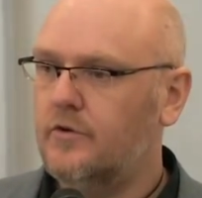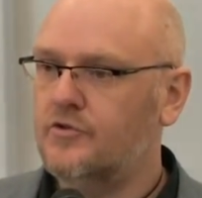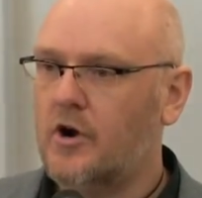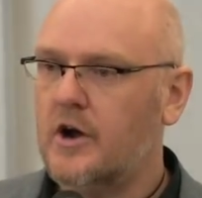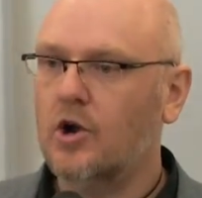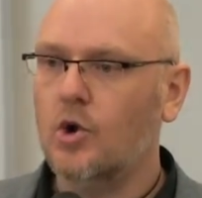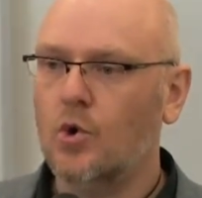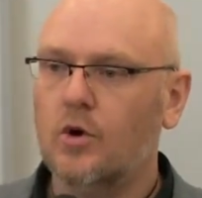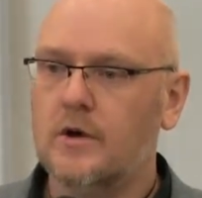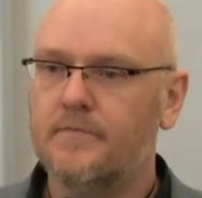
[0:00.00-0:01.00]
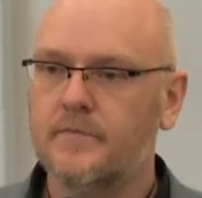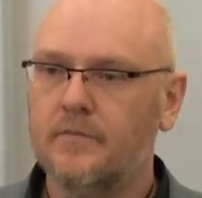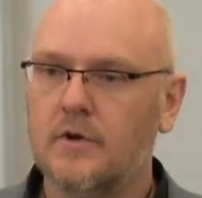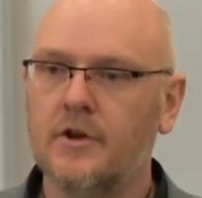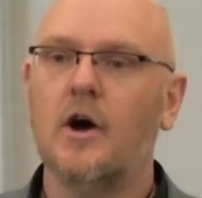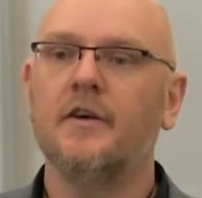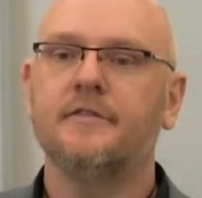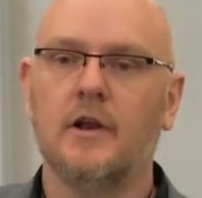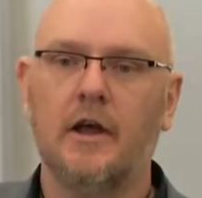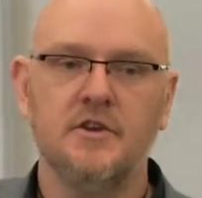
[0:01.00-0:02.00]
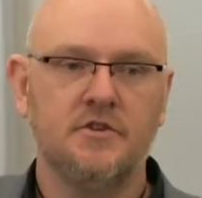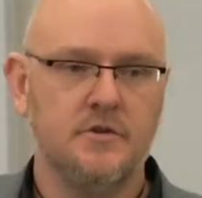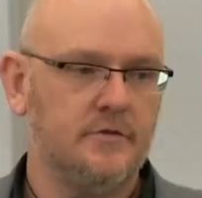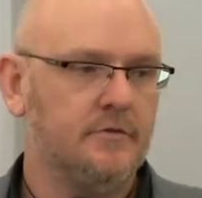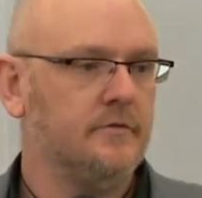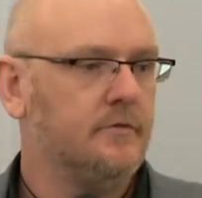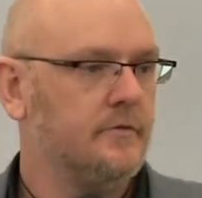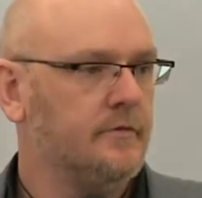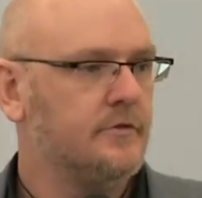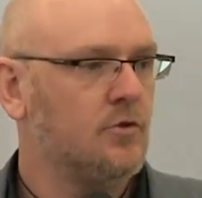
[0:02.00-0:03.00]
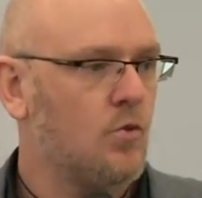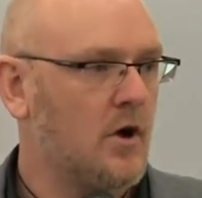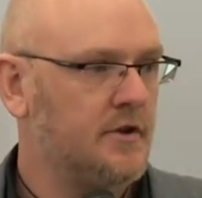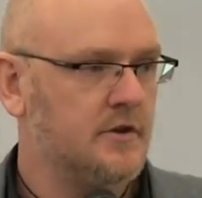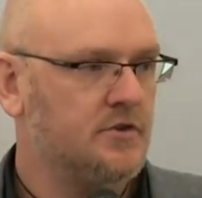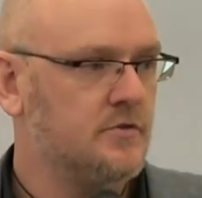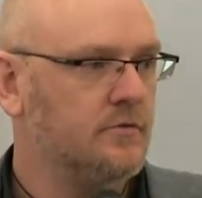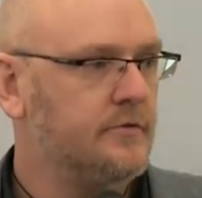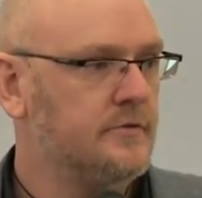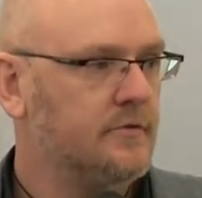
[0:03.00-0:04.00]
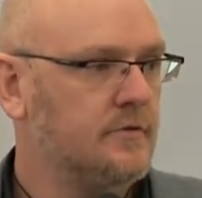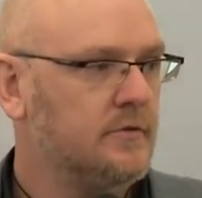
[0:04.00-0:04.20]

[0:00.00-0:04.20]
drug law in isolation to wider issues.